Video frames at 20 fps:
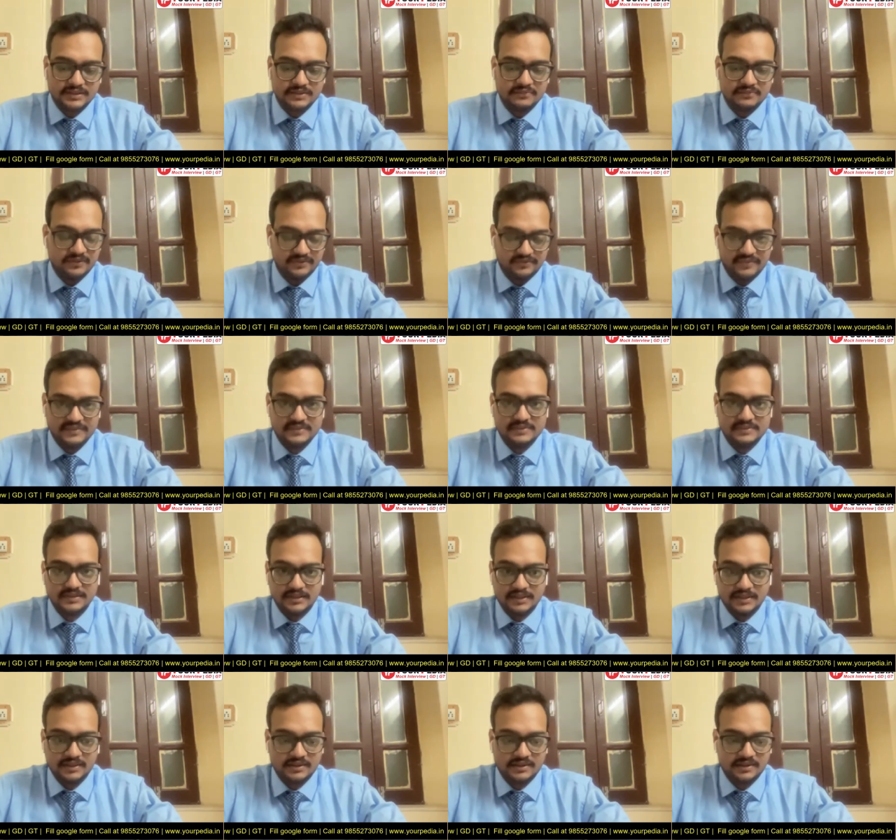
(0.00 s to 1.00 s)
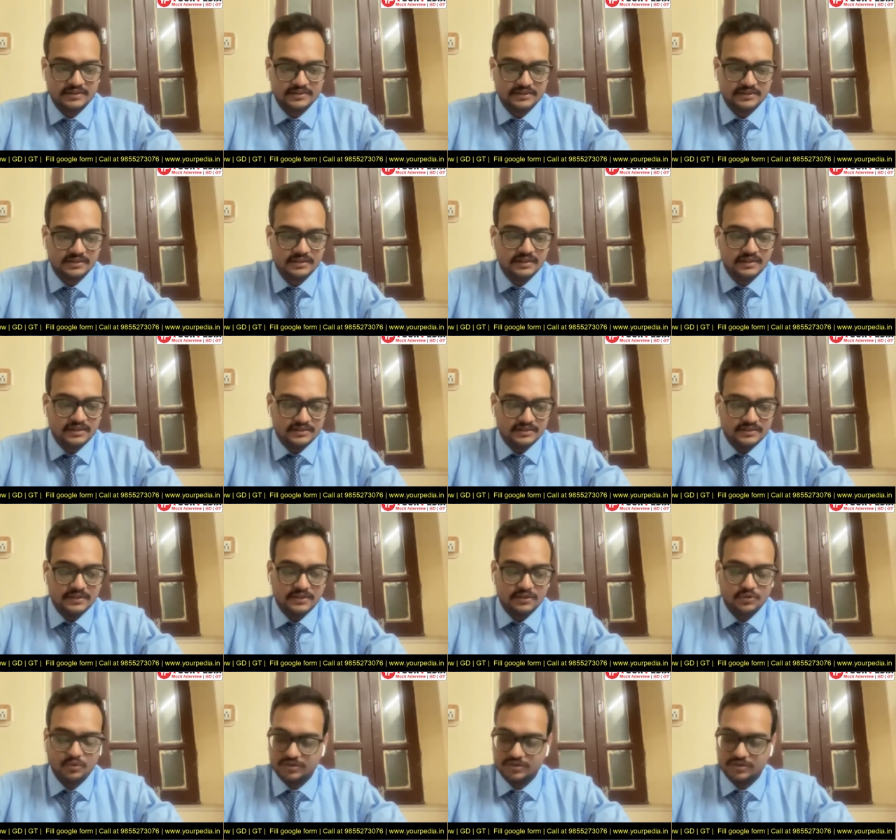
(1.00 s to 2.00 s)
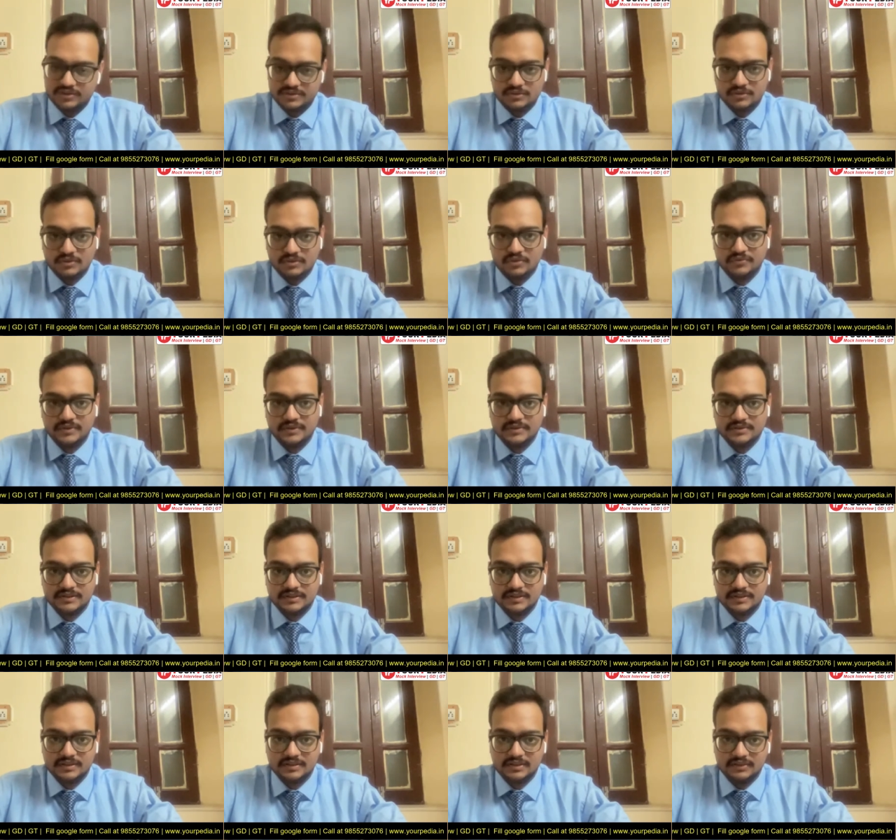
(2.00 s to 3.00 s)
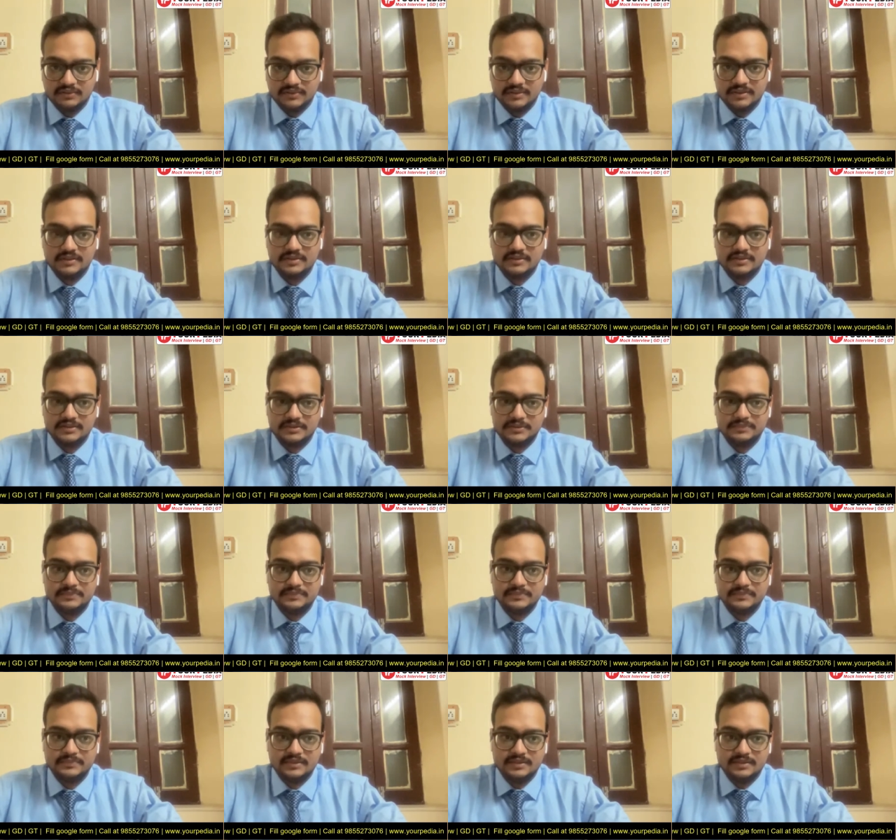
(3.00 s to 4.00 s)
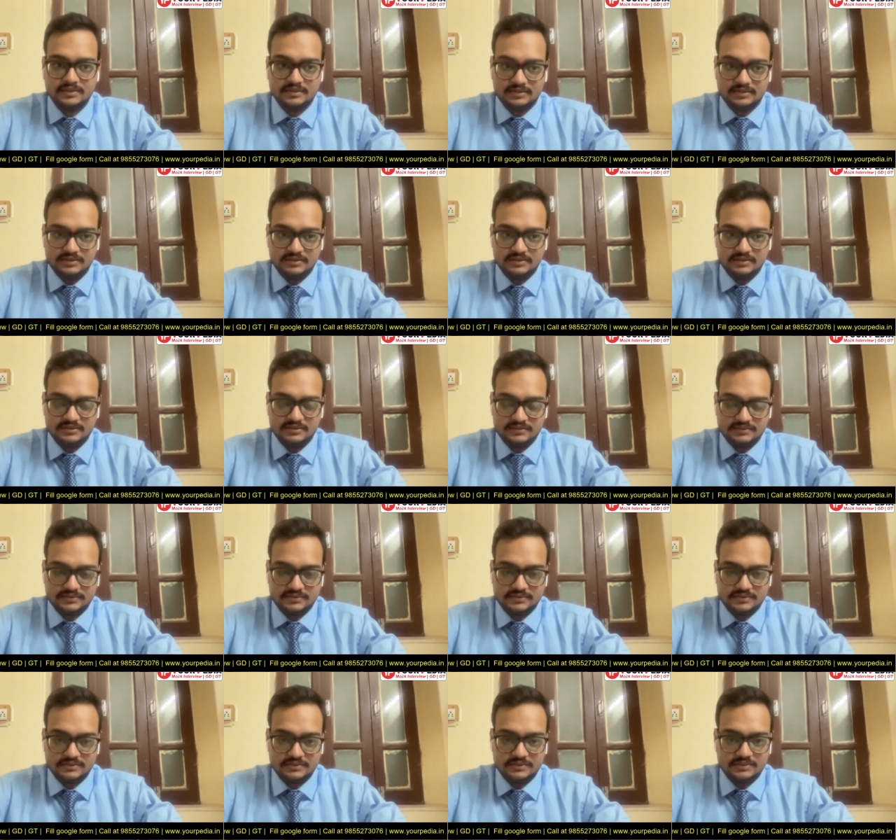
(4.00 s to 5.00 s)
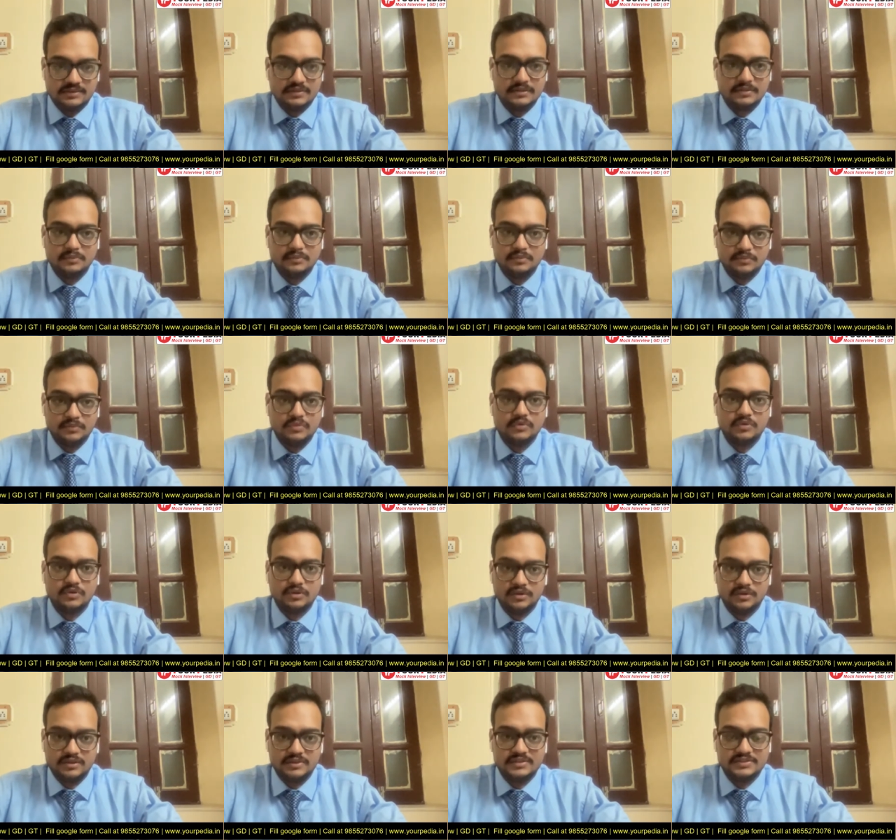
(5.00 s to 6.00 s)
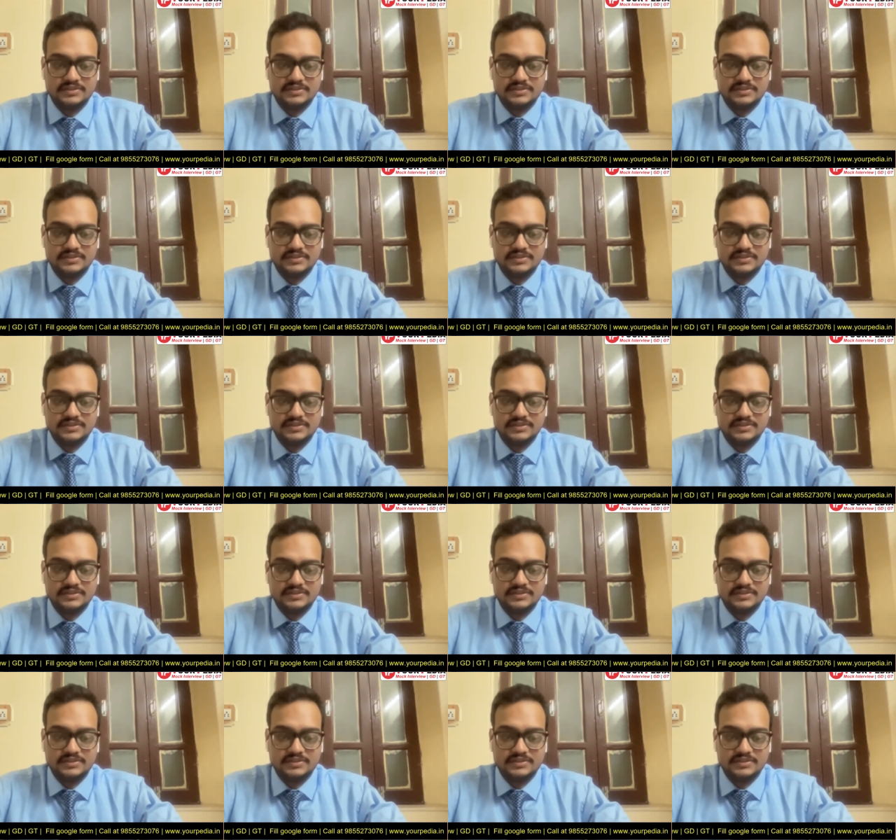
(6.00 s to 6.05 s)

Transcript: we sir frequency increase, then the rotation of the sir our uh, um, uh,